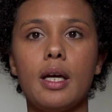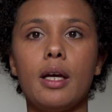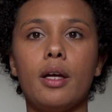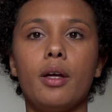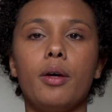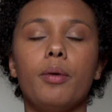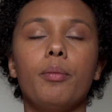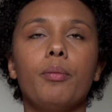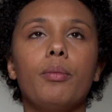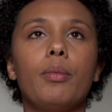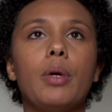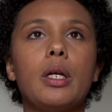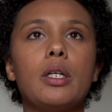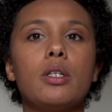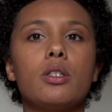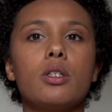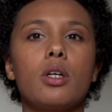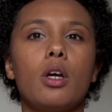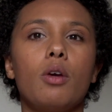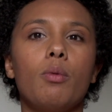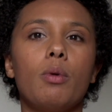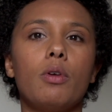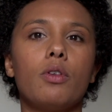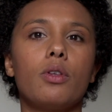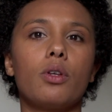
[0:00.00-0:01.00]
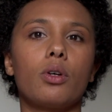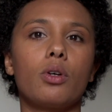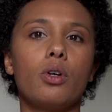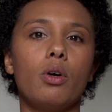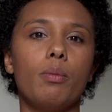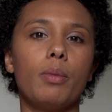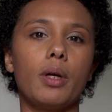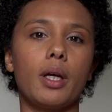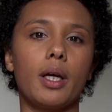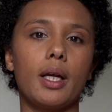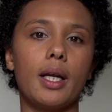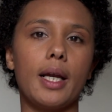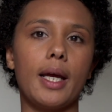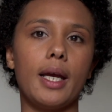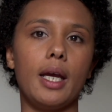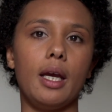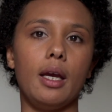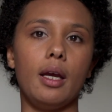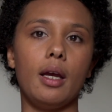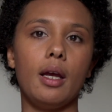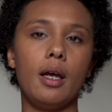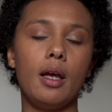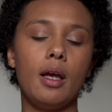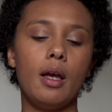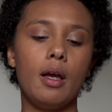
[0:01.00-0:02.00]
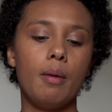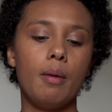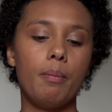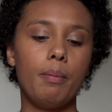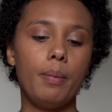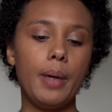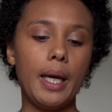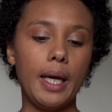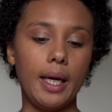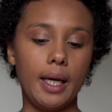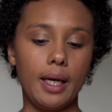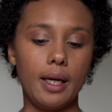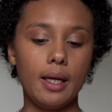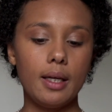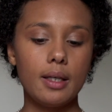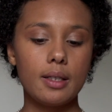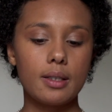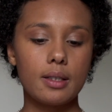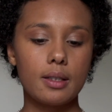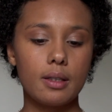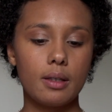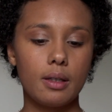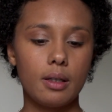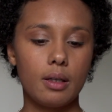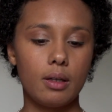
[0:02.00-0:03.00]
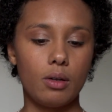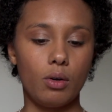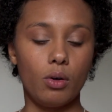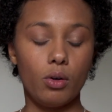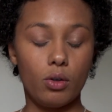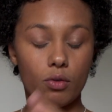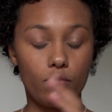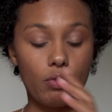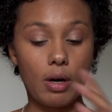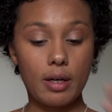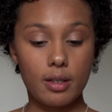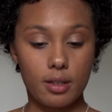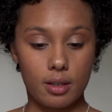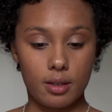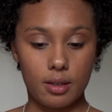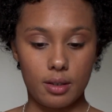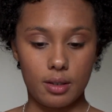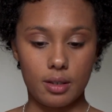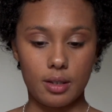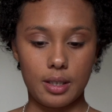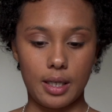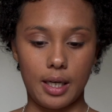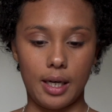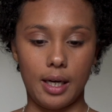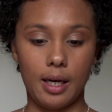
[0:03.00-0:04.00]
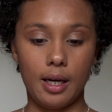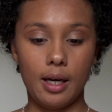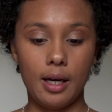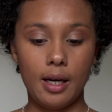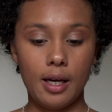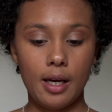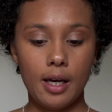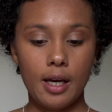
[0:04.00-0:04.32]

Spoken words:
And so with the Common Clay piece or residency,